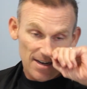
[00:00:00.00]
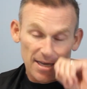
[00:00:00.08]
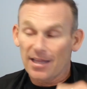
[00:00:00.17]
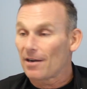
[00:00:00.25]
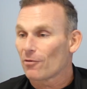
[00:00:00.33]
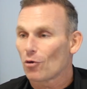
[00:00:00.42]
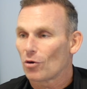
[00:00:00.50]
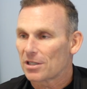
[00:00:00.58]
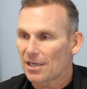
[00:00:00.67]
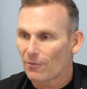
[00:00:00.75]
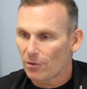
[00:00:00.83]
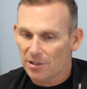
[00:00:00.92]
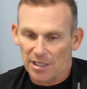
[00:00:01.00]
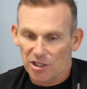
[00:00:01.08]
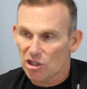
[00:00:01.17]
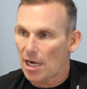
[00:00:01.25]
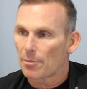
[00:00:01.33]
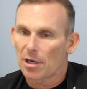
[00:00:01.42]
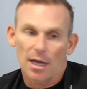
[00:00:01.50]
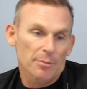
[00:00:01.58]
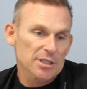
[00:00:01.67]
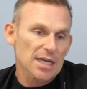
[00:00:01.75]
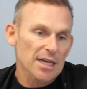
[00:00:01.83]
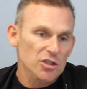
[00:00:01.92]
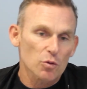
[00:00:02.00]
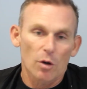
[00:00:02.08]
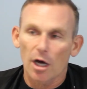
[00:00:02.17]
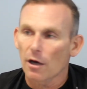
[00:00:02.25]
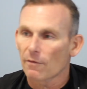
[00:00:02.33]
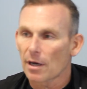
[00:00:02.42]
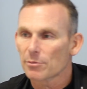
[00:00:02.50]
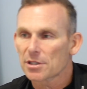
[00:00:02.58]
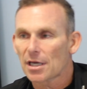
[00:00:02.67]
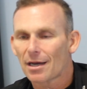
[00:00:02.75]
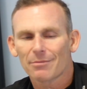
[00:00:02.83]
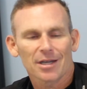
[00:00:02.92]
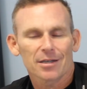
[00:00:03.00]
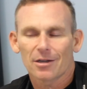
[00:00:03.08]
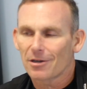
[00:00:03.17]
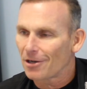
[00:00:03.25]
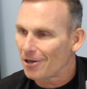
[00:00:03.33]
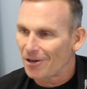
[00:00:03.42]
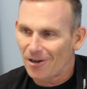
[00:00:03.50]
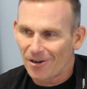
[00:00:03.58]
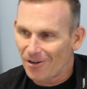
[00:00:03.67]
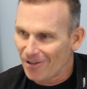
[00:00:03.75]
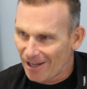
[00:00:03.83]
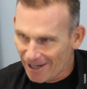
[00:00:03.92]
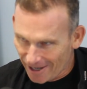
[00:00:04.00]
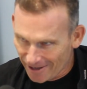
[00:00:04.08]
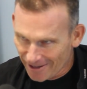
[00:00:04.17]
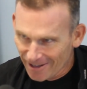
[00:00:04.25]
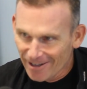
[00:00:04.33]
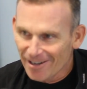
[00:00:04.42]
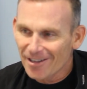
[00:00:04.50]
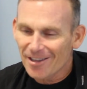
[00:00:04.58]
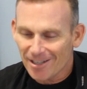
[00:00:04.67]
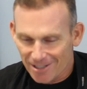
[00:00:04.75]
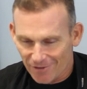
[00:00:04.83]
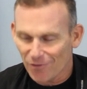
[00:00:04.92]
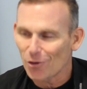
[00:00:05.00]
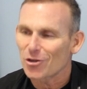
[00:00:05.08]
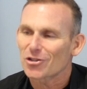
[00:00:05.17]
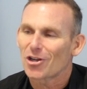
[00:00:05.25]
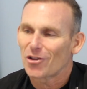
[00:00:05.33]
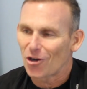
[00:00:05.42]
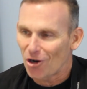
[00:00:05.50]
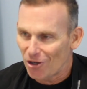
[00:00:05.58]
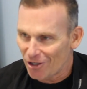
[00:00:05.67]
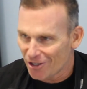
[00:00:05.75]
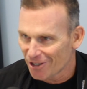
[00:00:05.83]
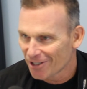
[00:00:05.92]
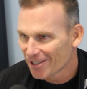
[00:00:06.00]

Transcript: And then, of course, everyone's like chiming in, I'm size 12. I'm like, no. Let's just focus on the artists.